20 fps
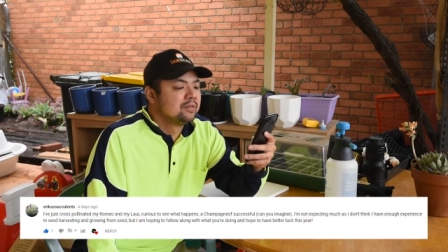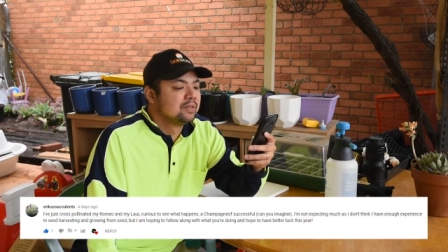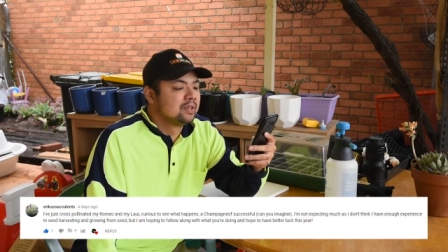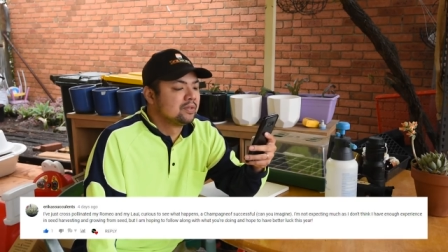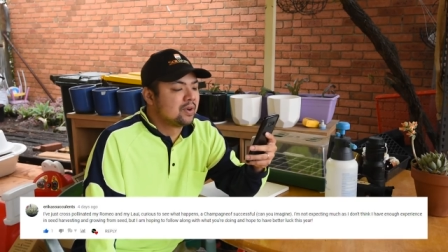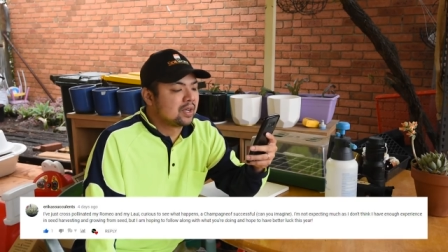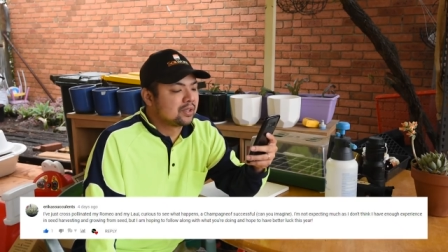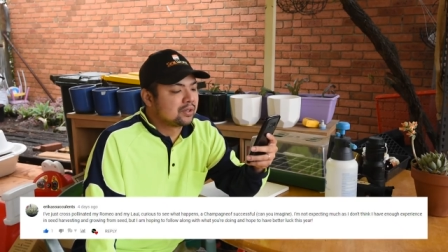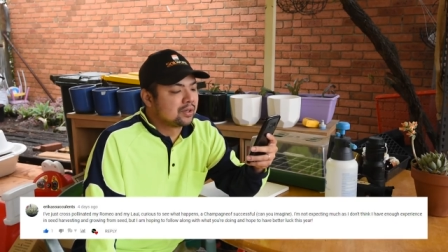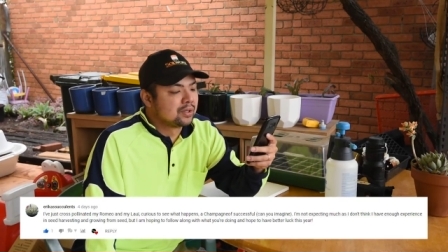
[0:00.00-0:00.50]

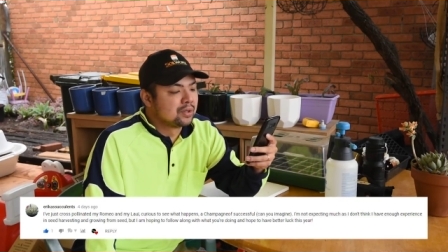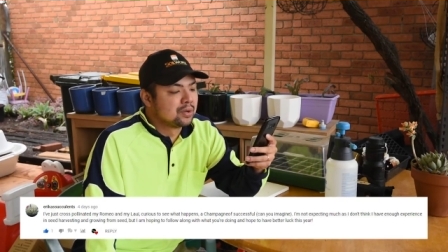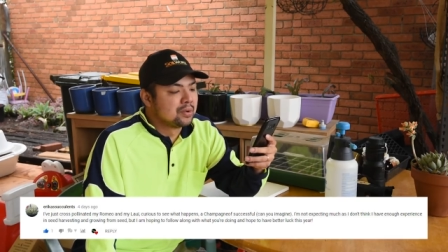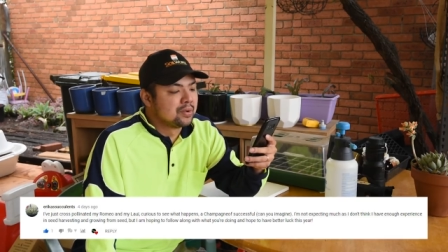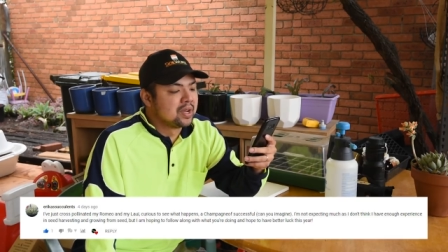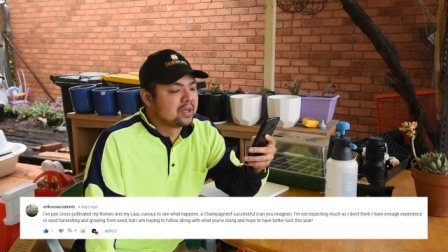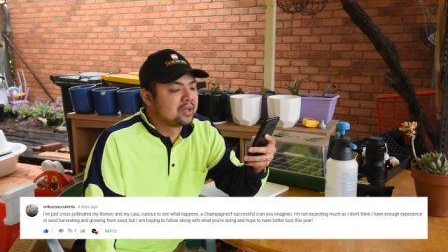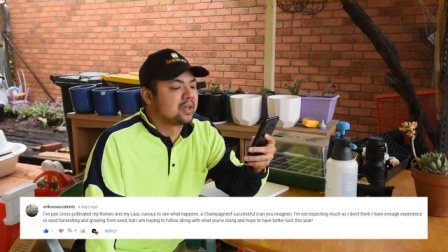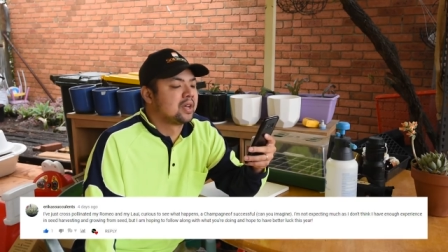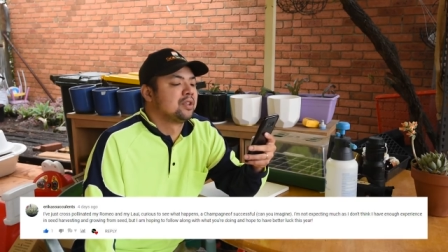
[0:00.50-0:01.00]
with what you're
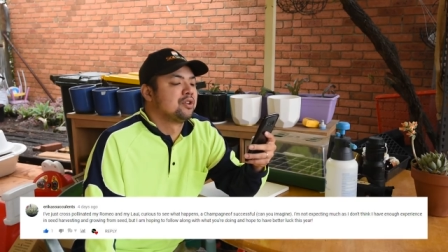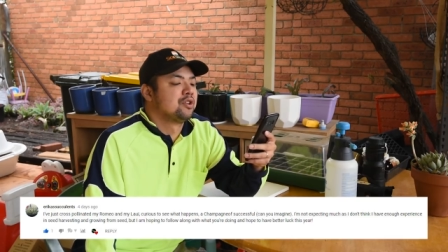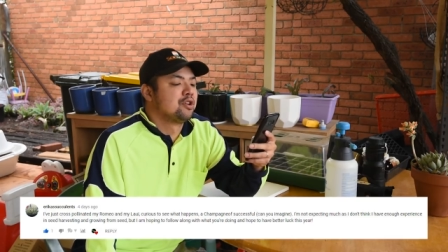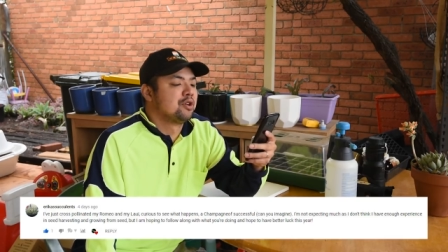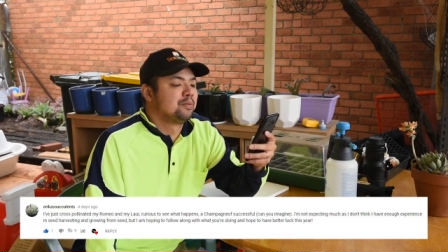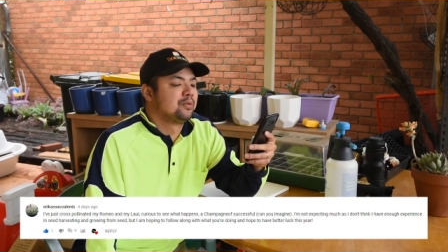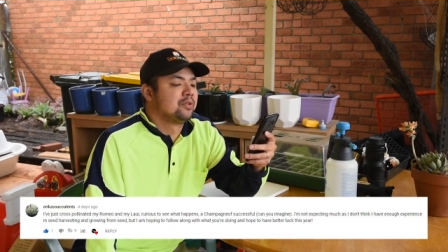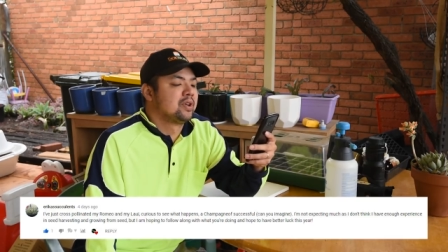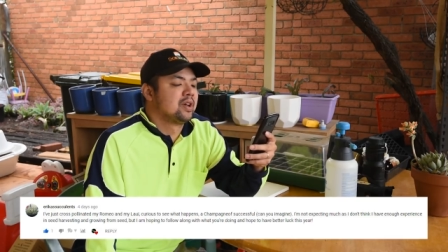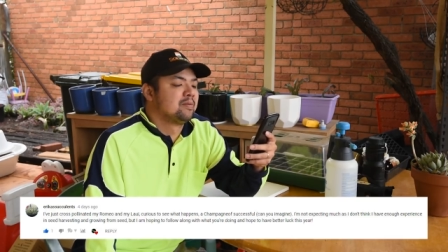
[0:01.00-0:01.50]
doing and
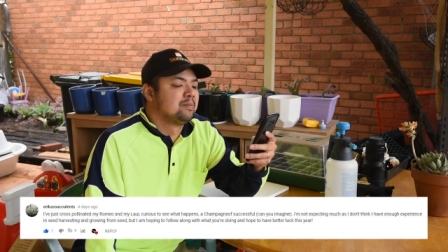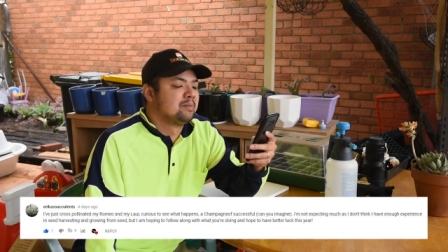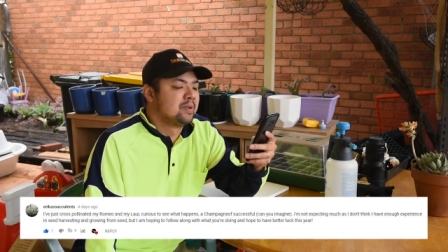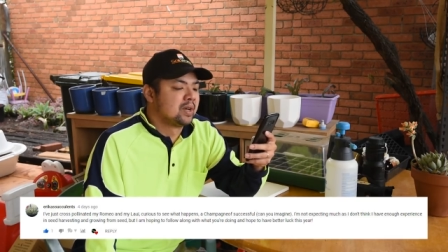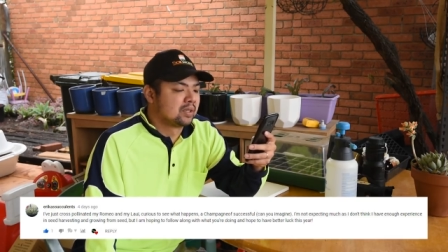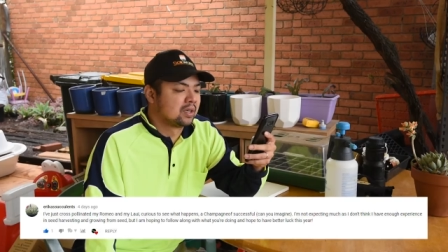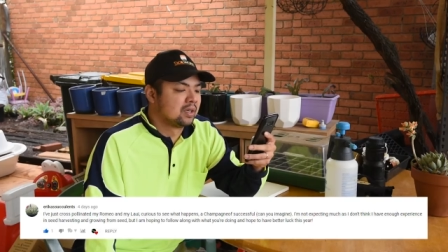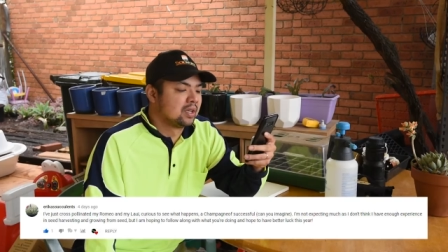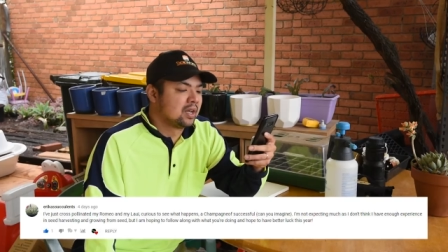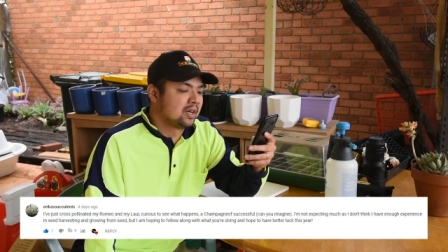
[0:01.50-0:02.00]
hope to have
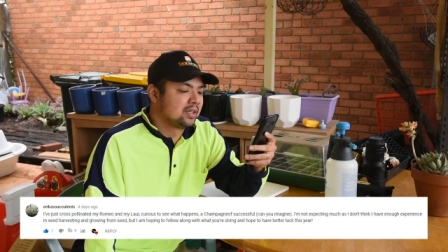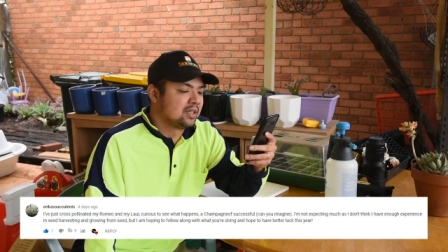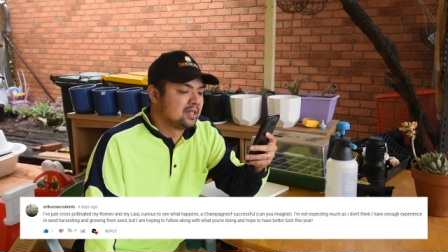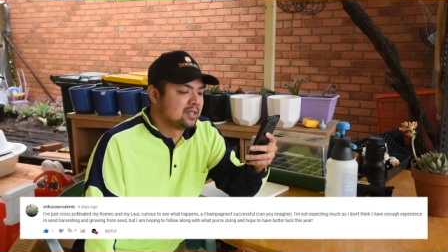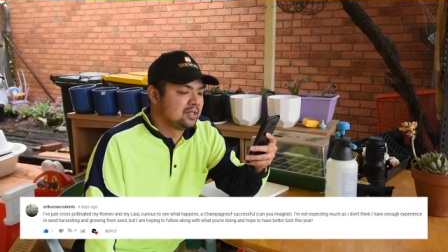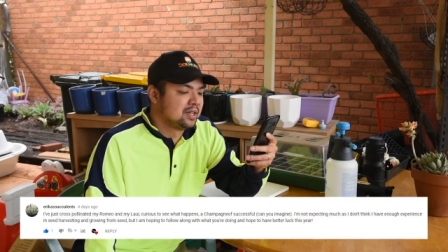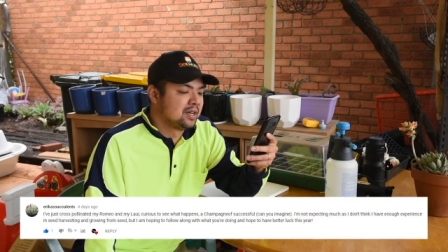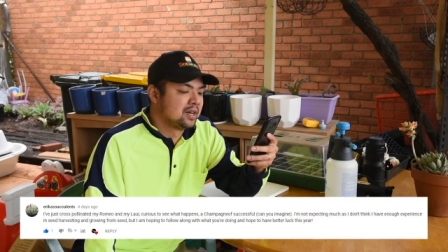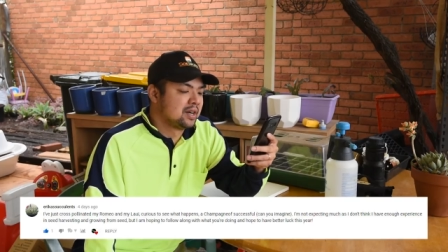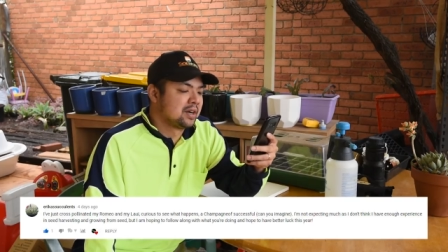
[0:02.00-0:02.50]
better luck
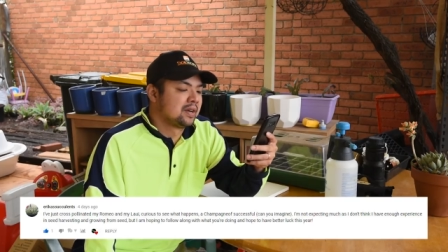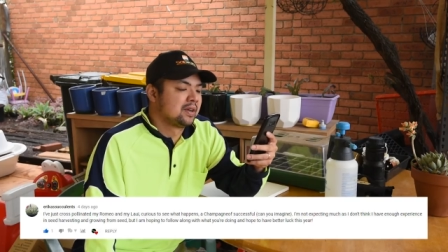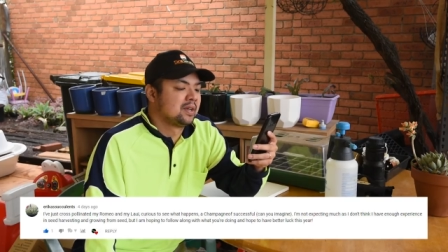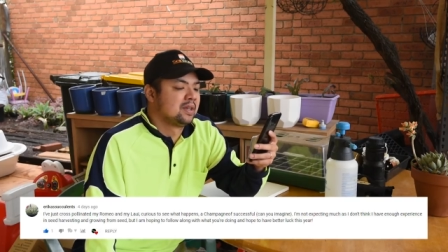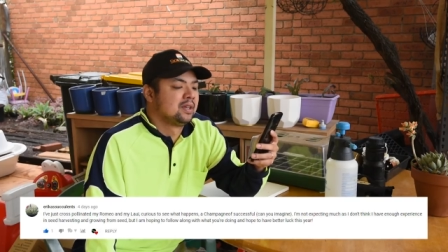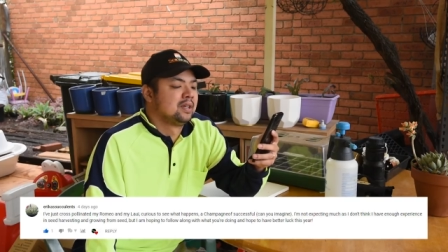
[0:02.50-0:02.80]
this year.